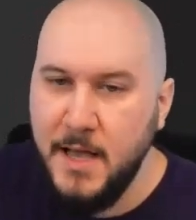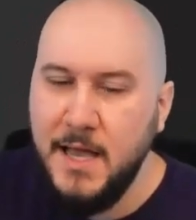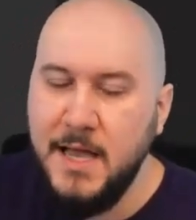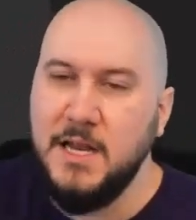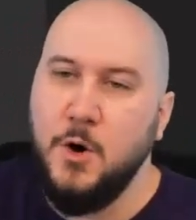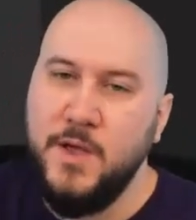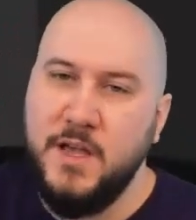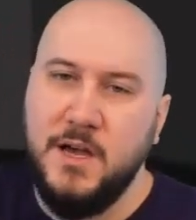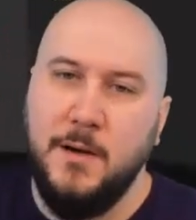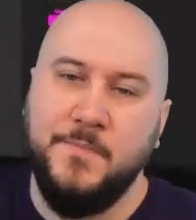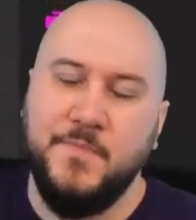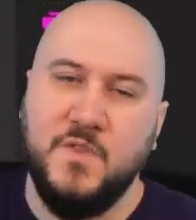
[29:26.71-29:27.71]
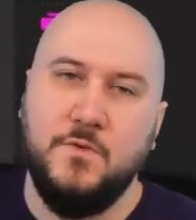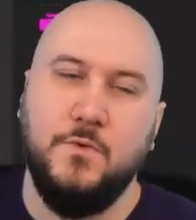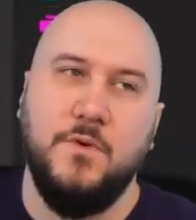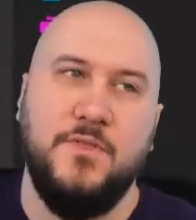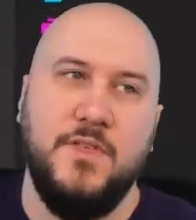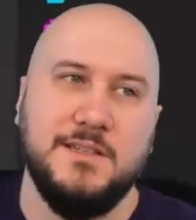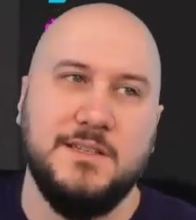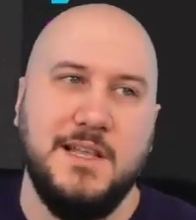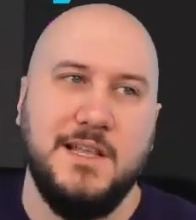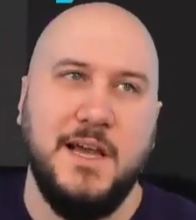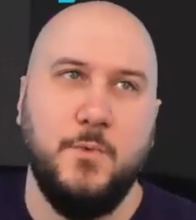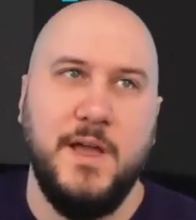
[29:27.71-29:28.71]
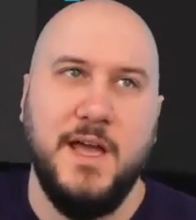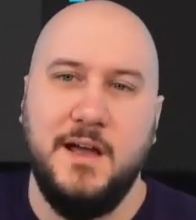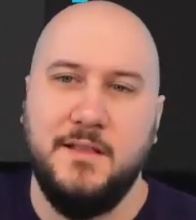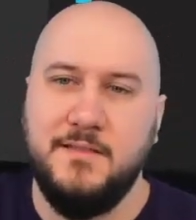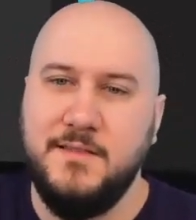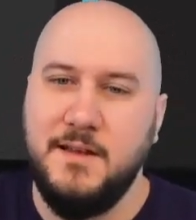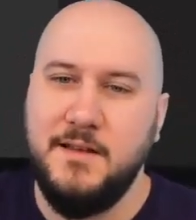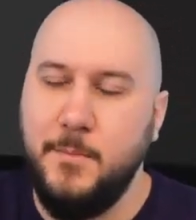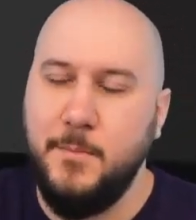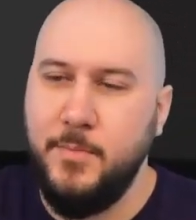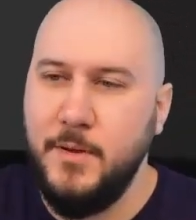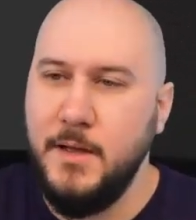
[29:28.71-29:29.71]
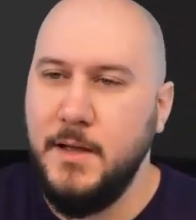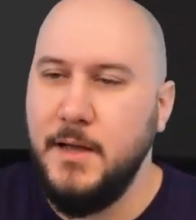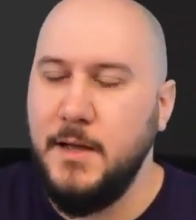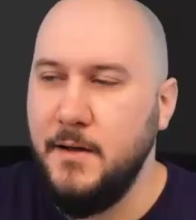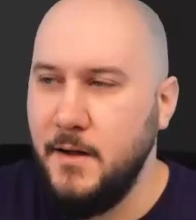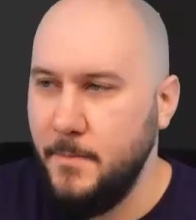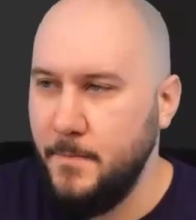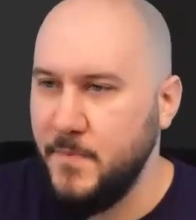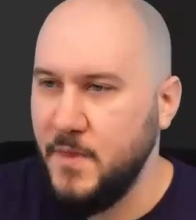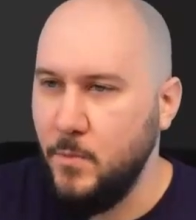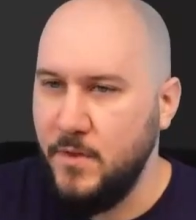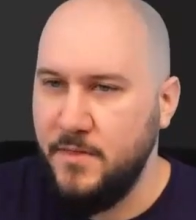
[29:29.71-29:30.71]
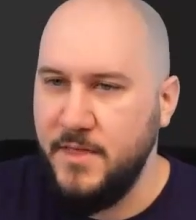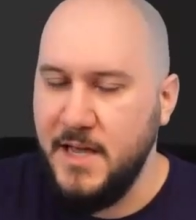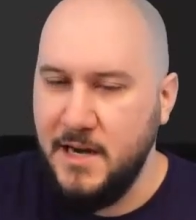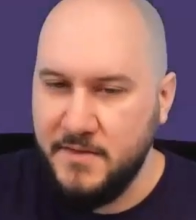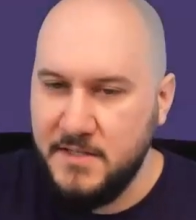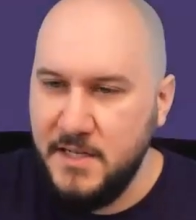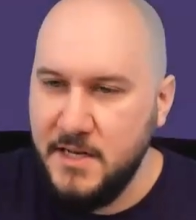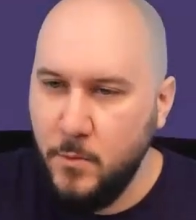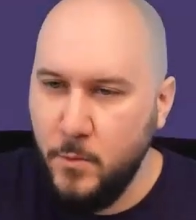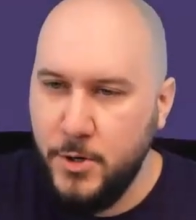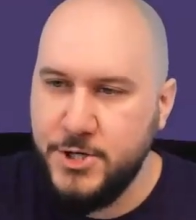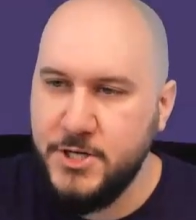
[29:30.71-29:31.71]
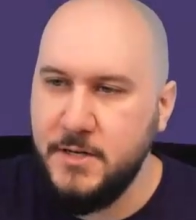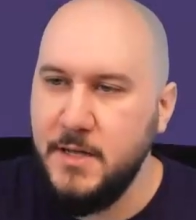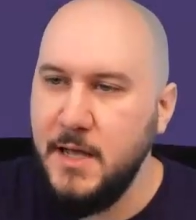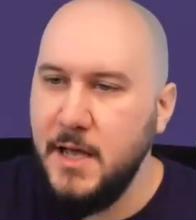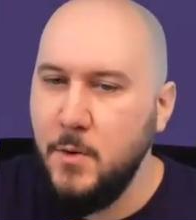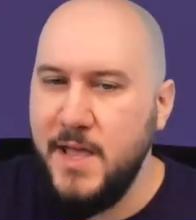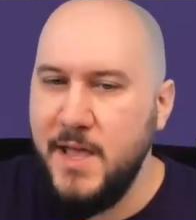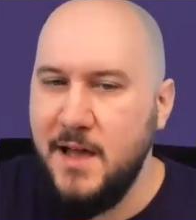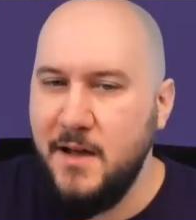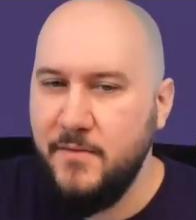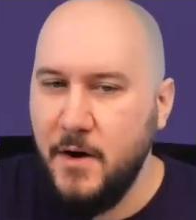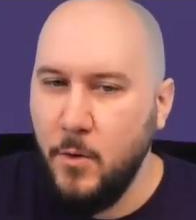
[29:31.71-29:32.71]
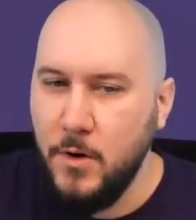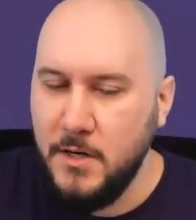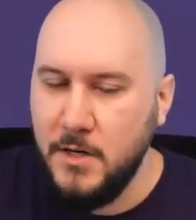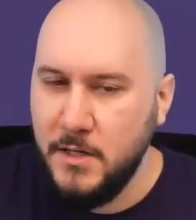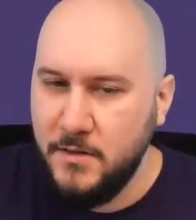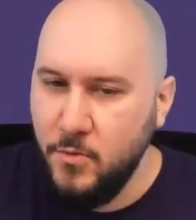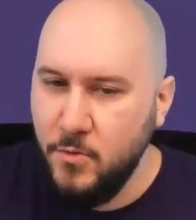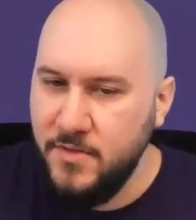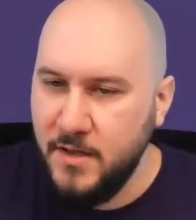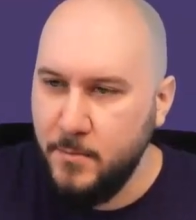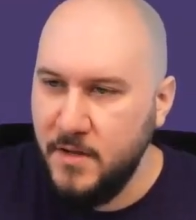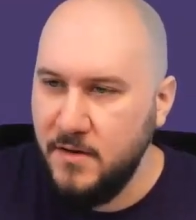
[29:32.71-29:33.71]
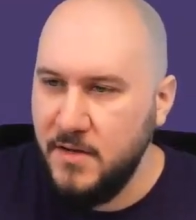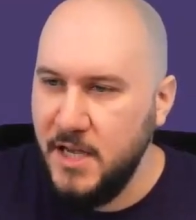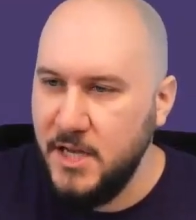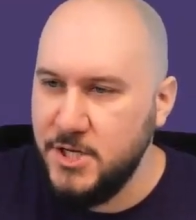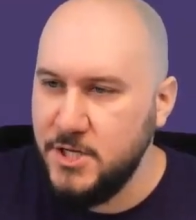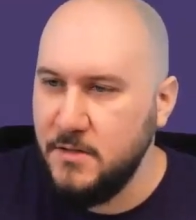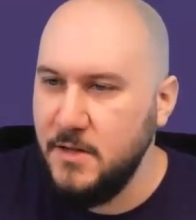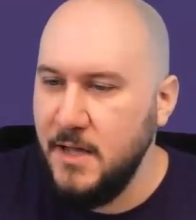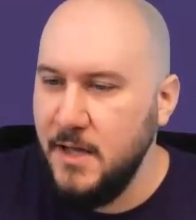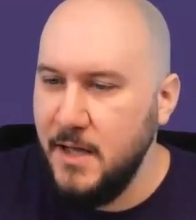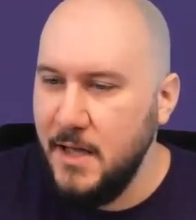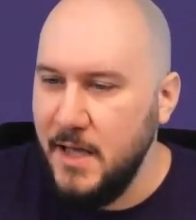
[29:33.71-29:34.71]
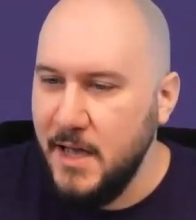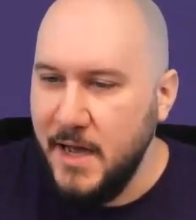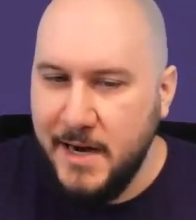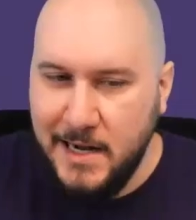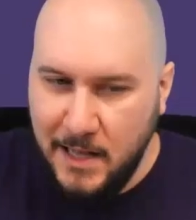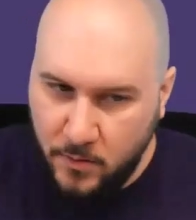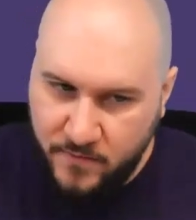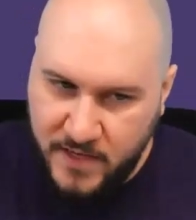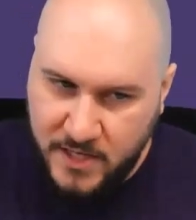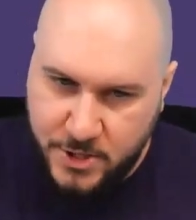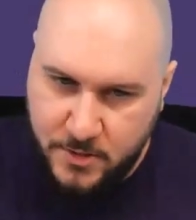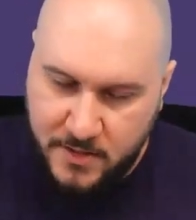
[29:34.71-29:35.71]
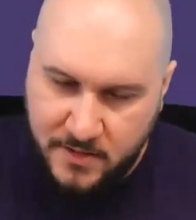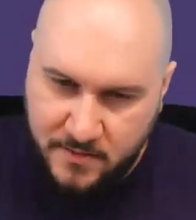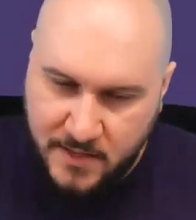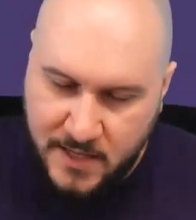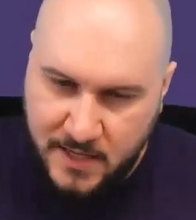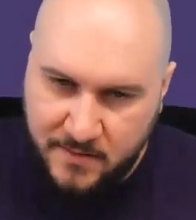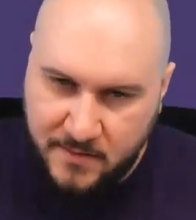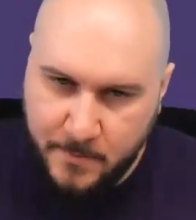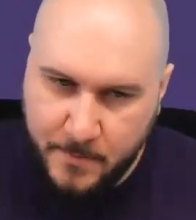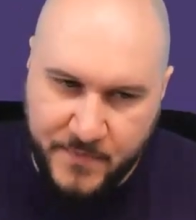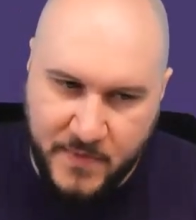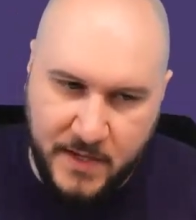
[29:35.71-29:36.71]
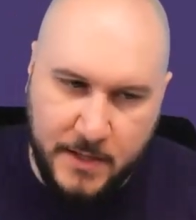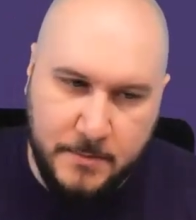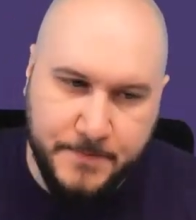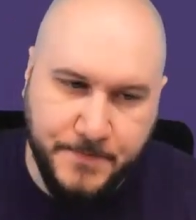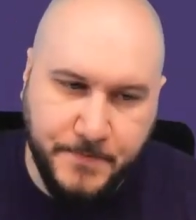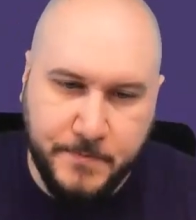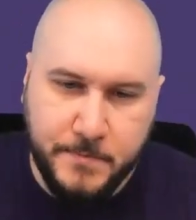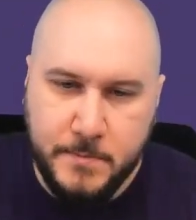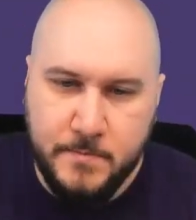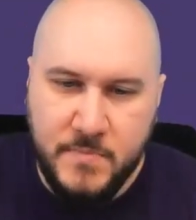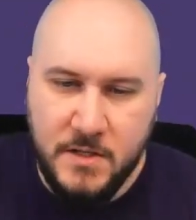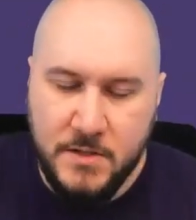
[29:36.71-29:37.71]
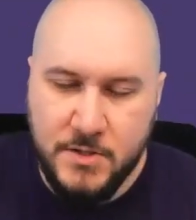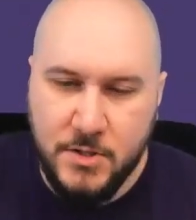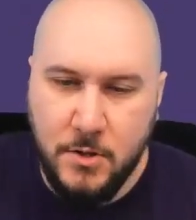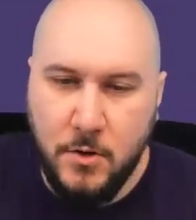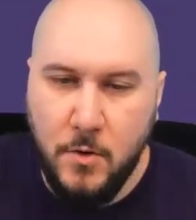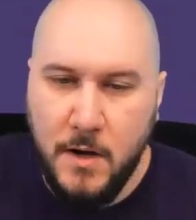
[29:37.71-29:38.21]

And now we come to things like we had set up with the Elefsina version. We have our tooth segmentation AI cloud feature in this case. Yeah, so